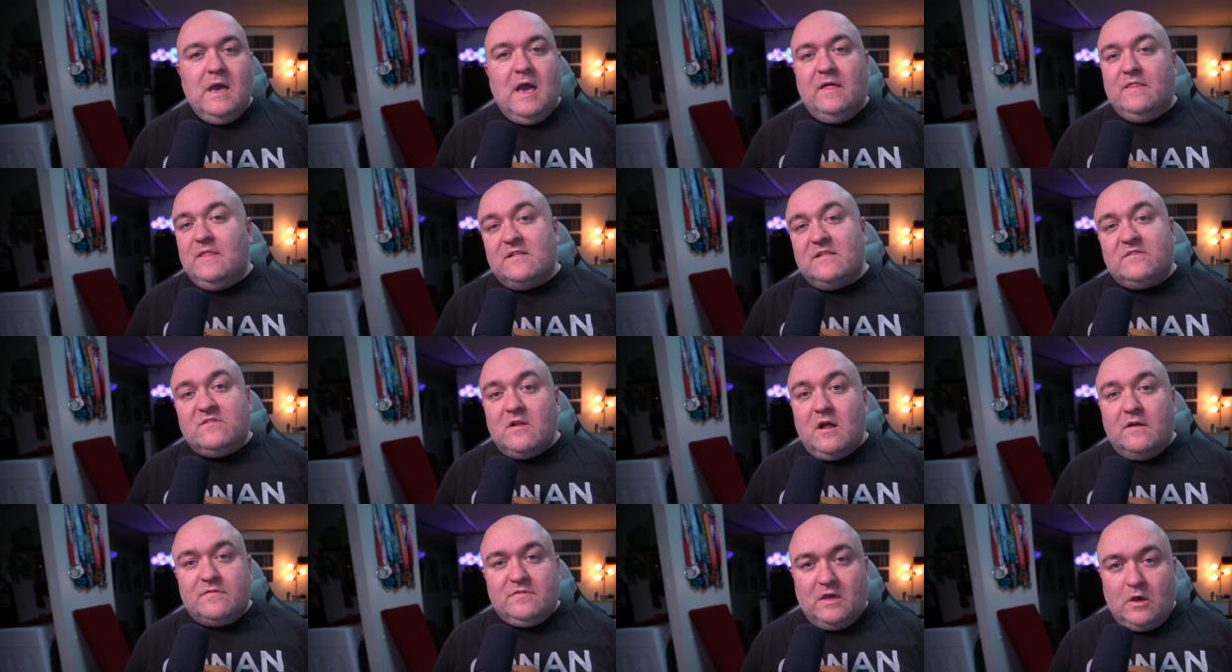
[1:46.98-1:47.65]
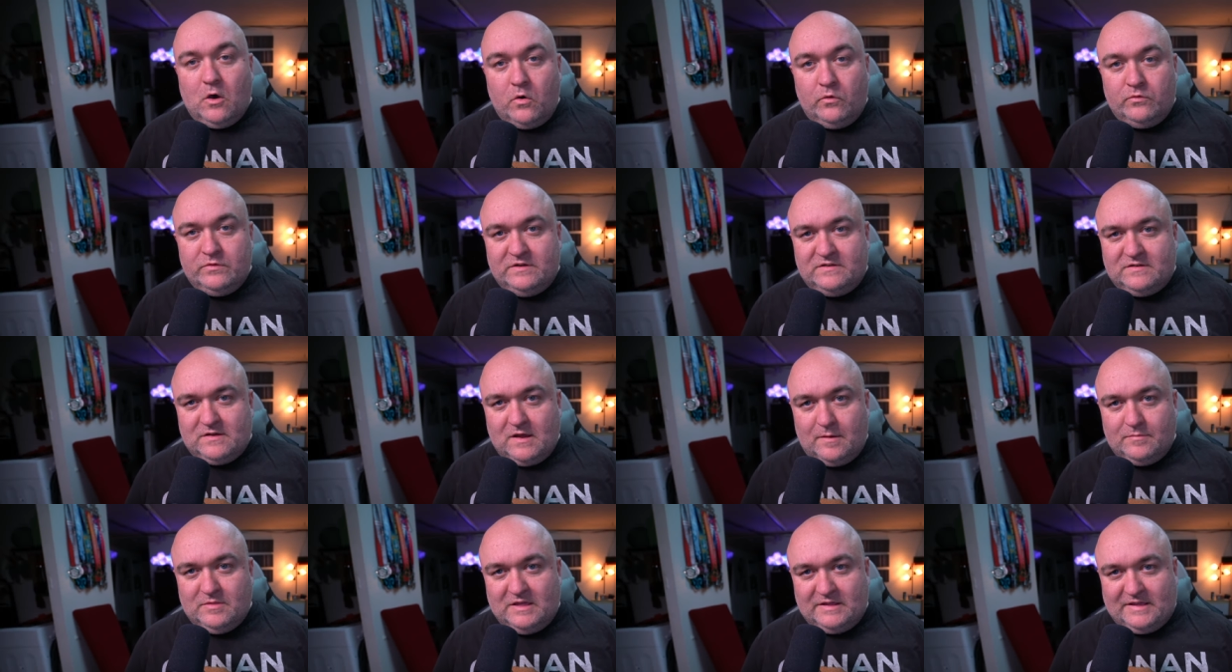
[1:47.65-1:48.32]
And that's not the only
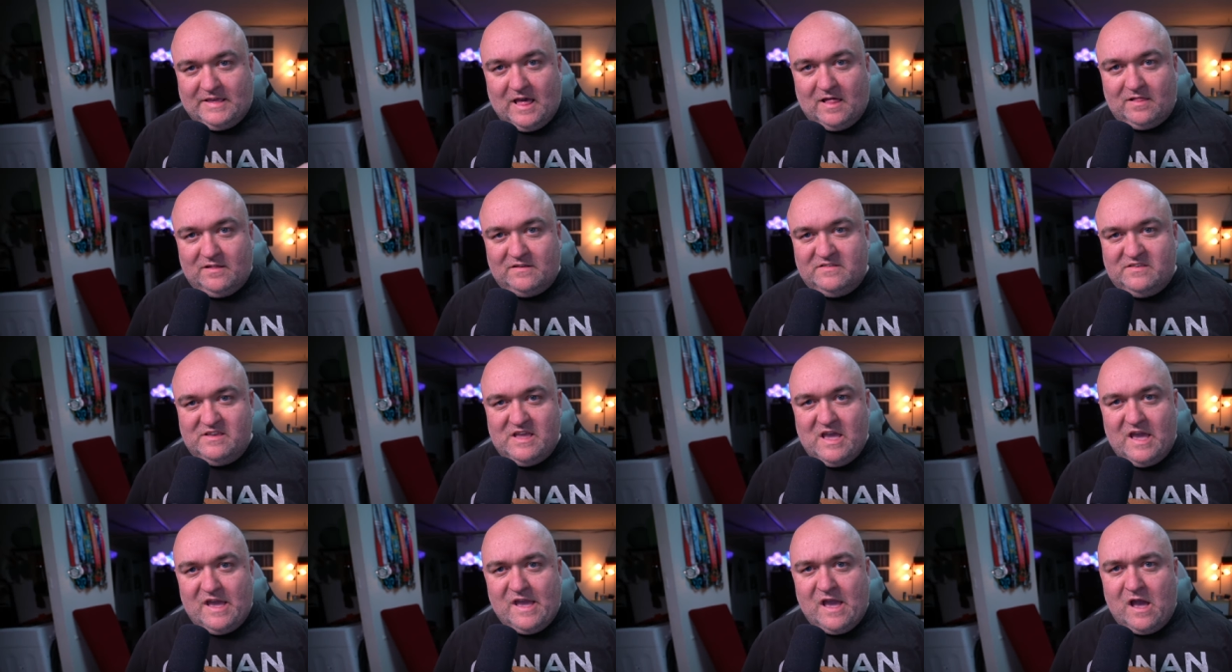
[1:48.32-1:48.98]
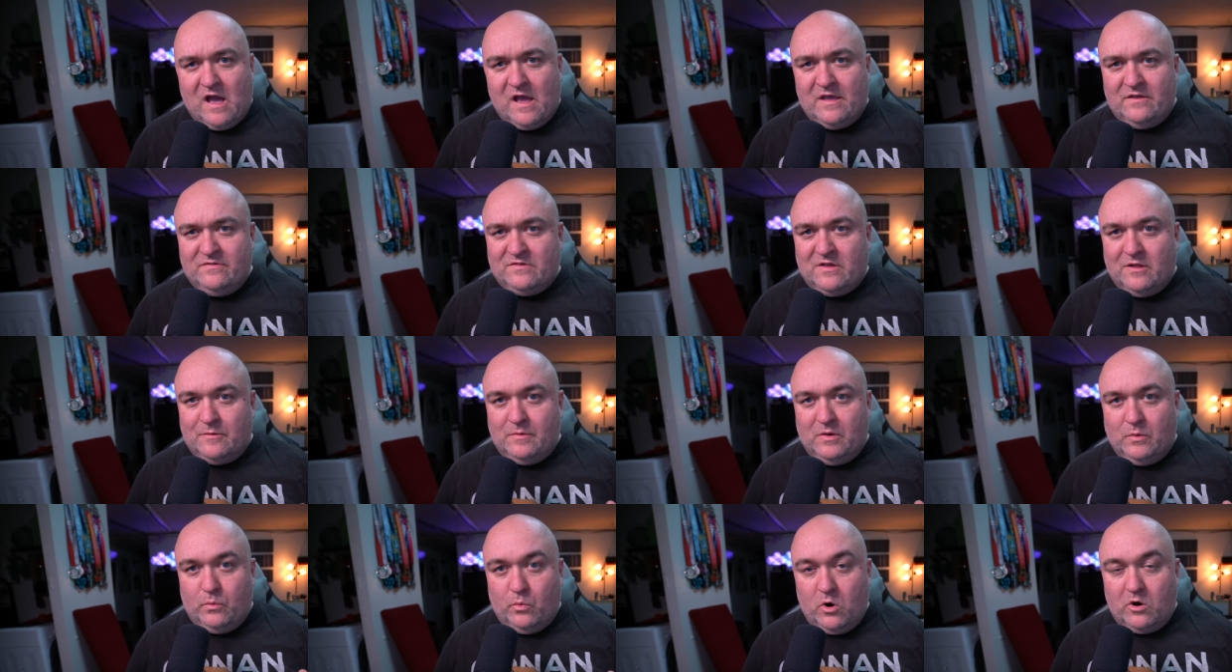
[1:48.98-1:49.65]
time that Galaxy AI is going to
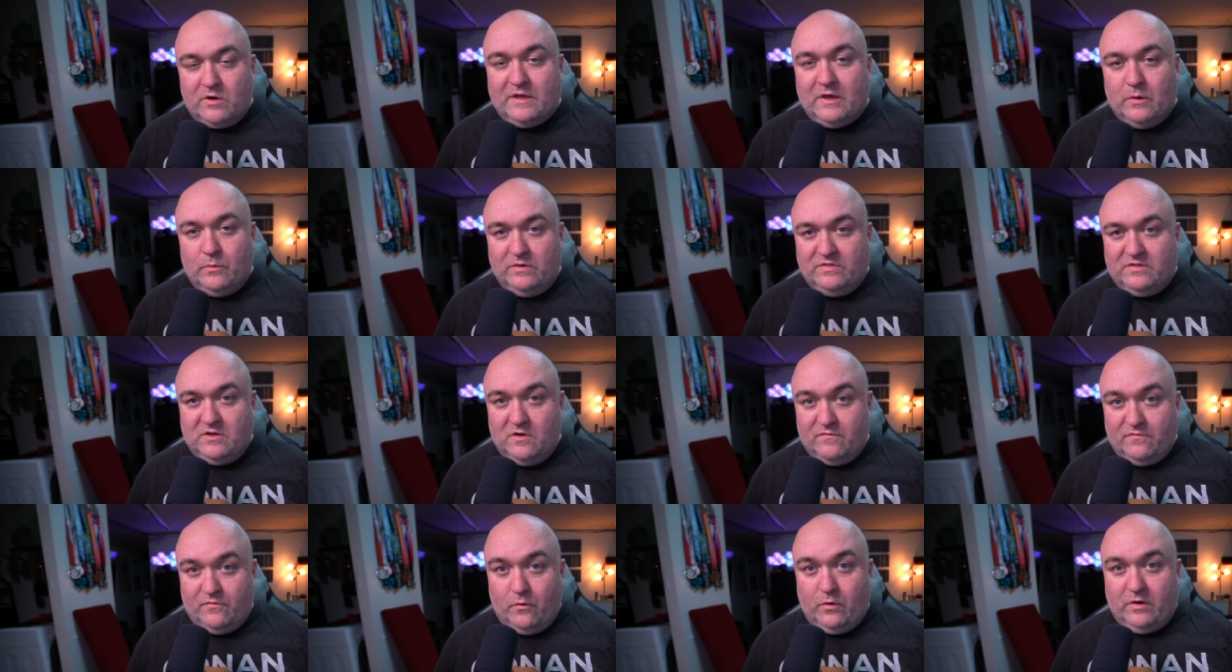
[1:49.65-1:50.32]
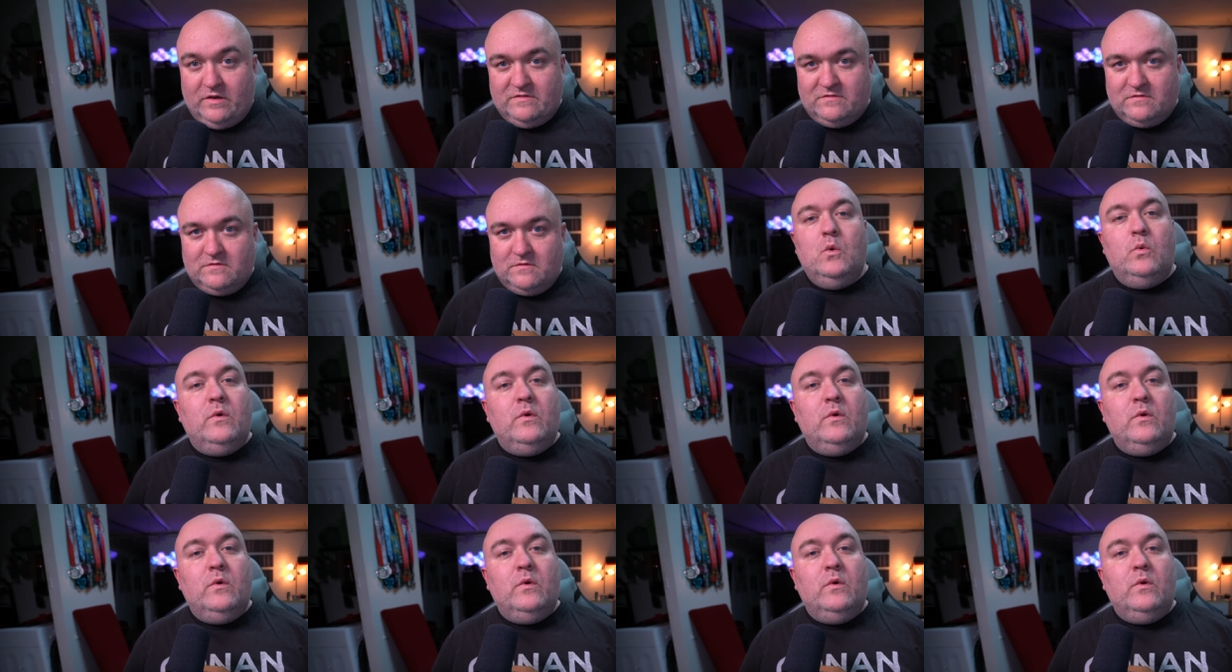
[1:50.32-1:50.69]
be working with your voice.